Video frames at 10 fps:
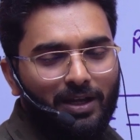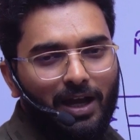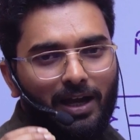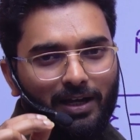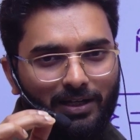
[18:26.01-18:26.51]

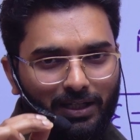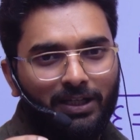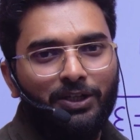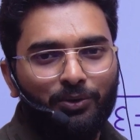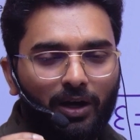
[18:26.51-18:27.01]
I tell
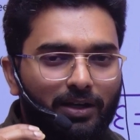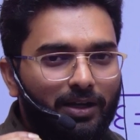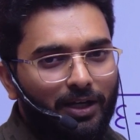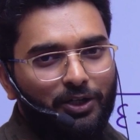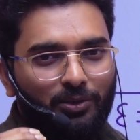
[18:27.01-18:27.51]
you a
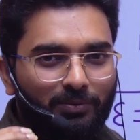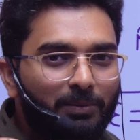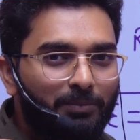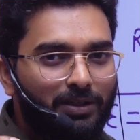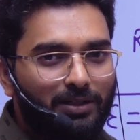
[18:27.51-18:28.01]
trick to
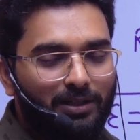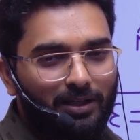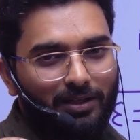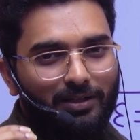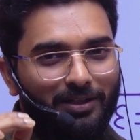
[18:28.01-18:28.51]
remember,
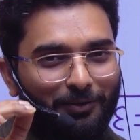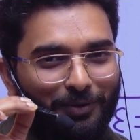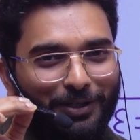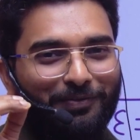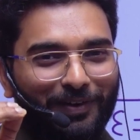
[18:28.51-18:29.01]
and a
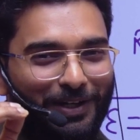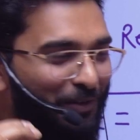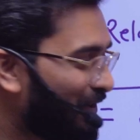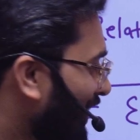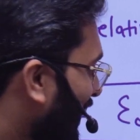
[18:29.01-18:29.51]
very funny way,